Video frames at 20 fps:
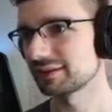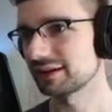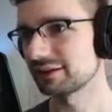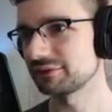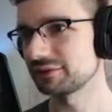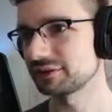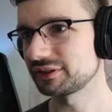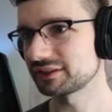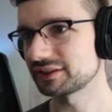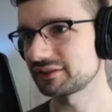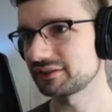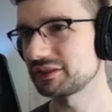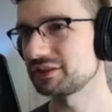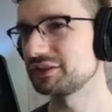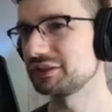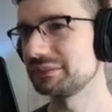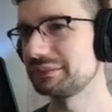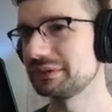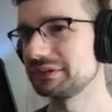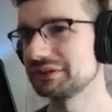I feel like it's a
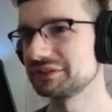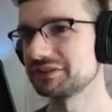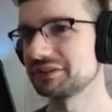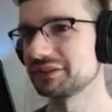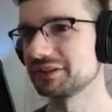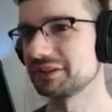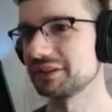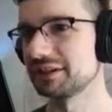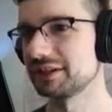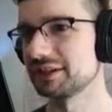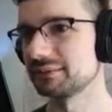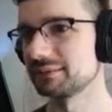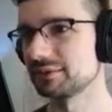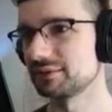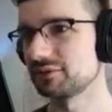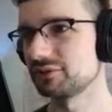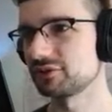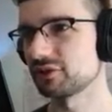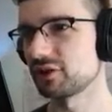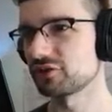good military name,
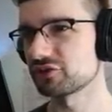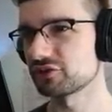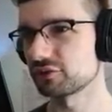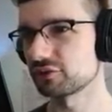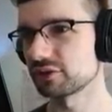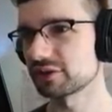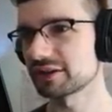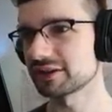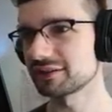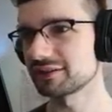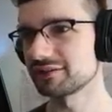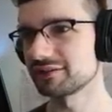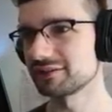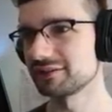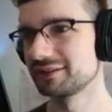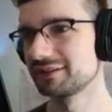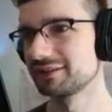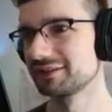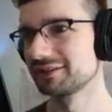Sergeant Griggs.